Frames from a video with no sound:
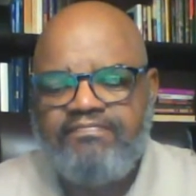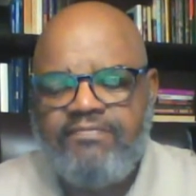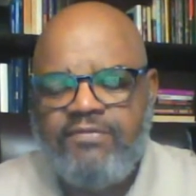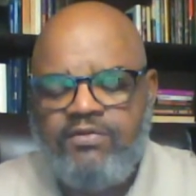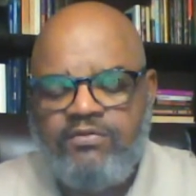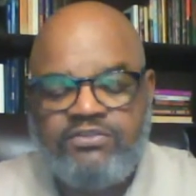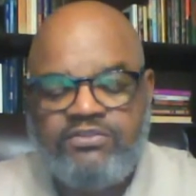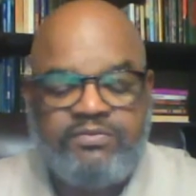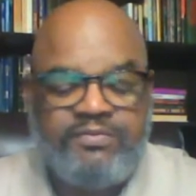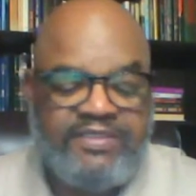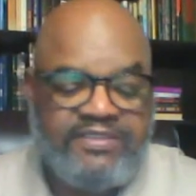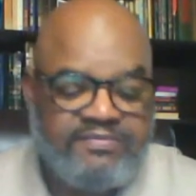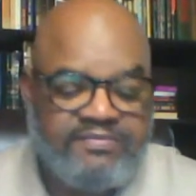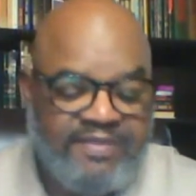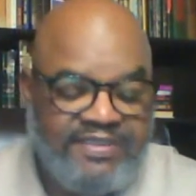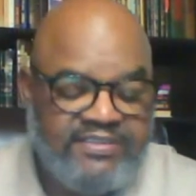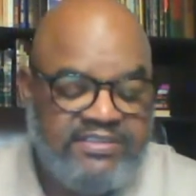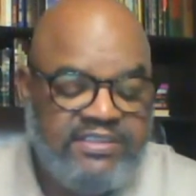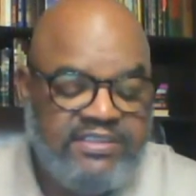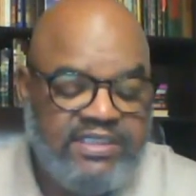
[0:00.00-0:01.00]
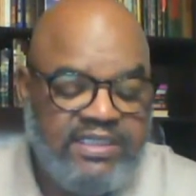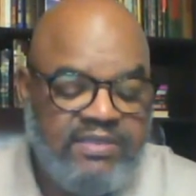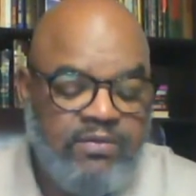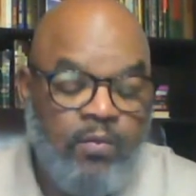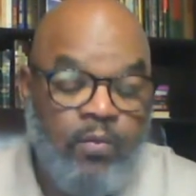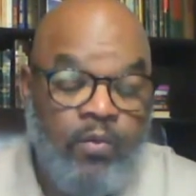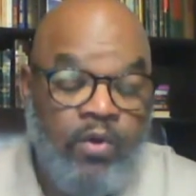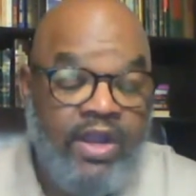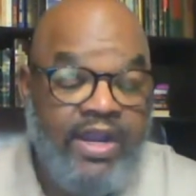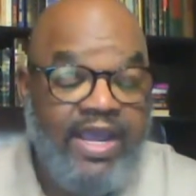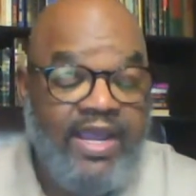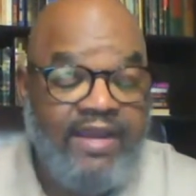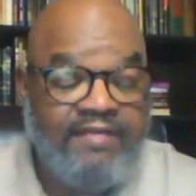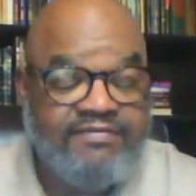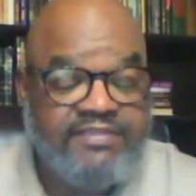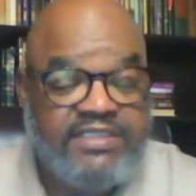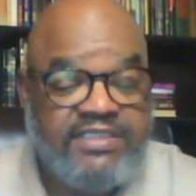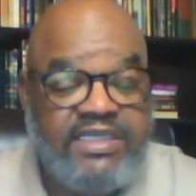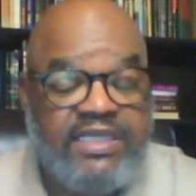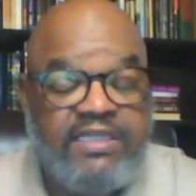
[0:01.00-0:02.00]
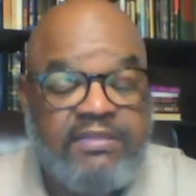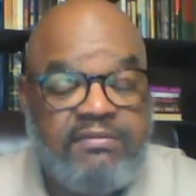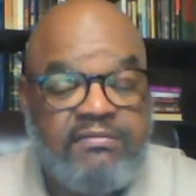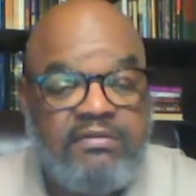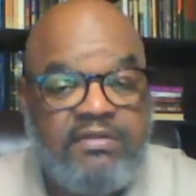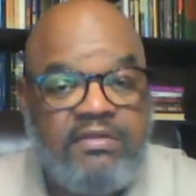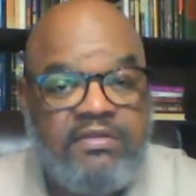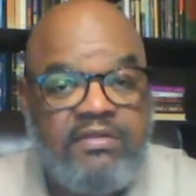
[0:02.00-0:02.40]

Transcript: which means basically 1 out of 10